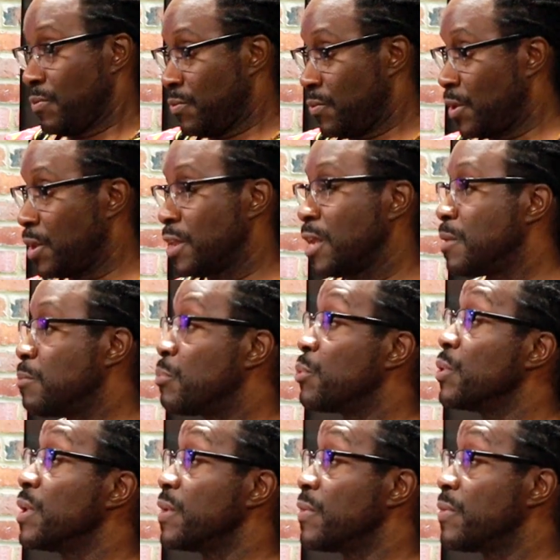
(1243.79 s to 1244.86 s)
they didn't
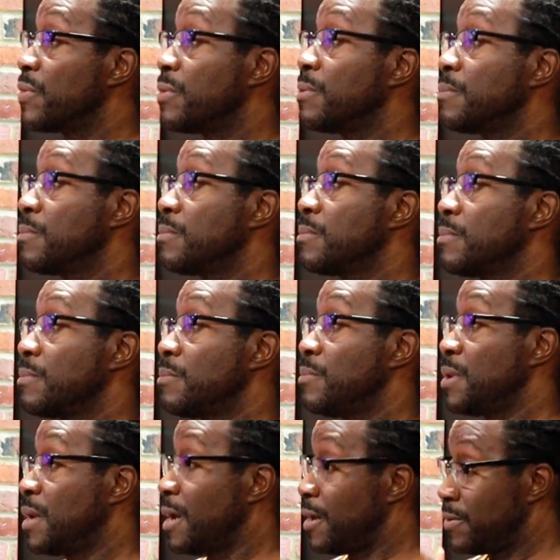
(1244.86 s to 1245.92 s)
breathe
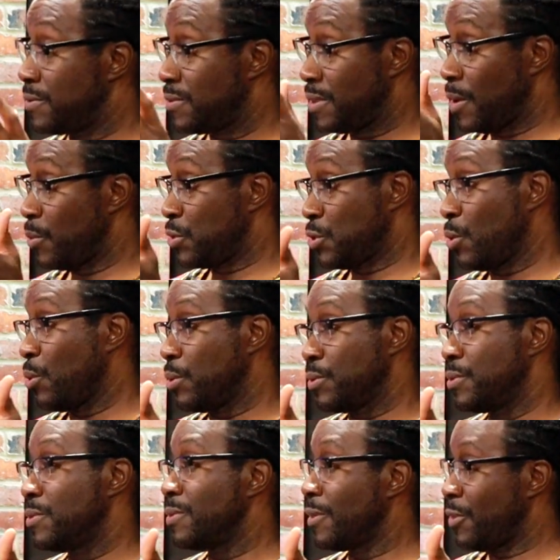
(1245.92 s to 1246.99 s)
because they were
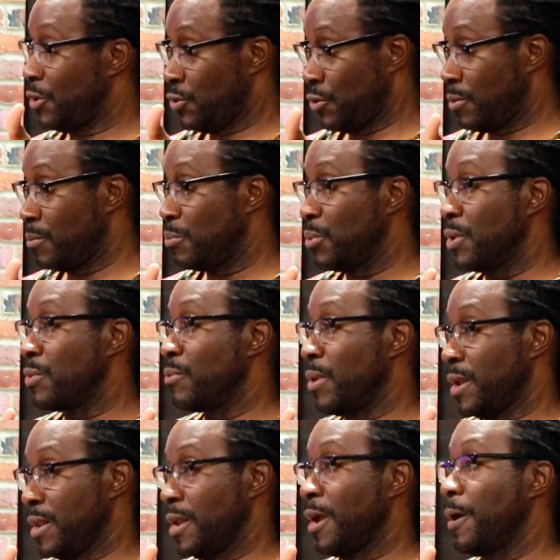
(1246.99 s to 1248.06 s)
told that they shouldn't breathe
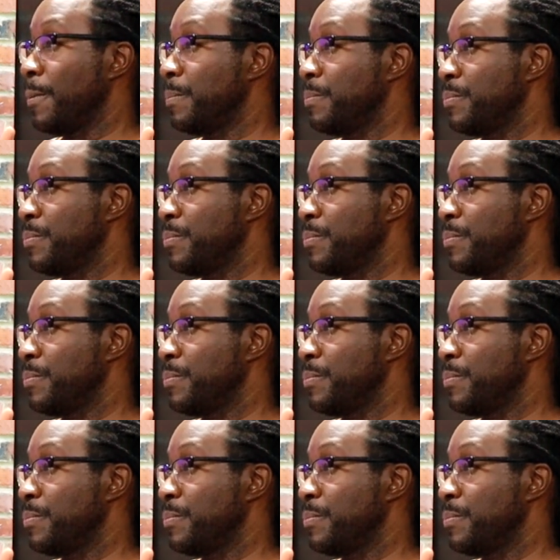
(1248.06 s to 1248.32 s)
right now.